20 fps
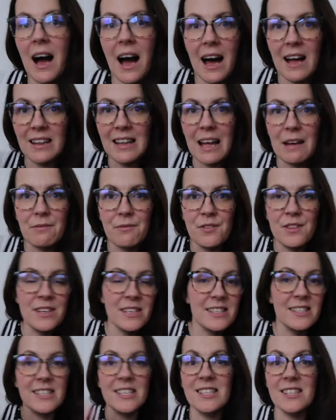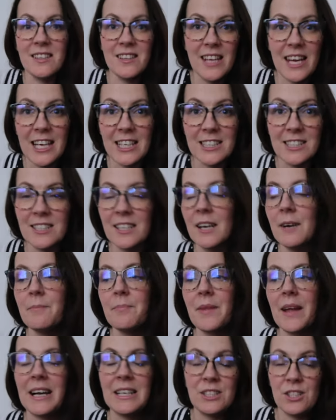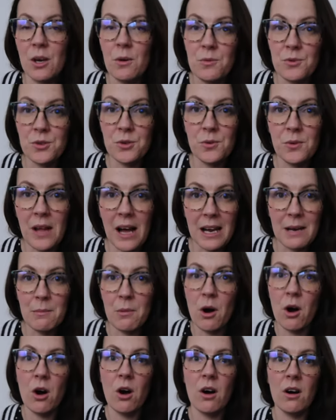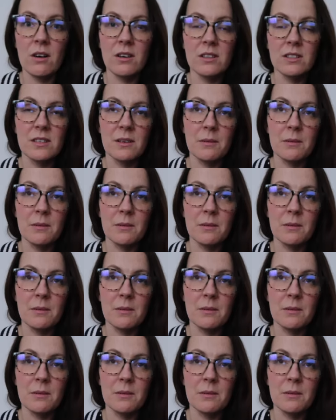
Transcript: I'll have this and this. I don't do that anymore.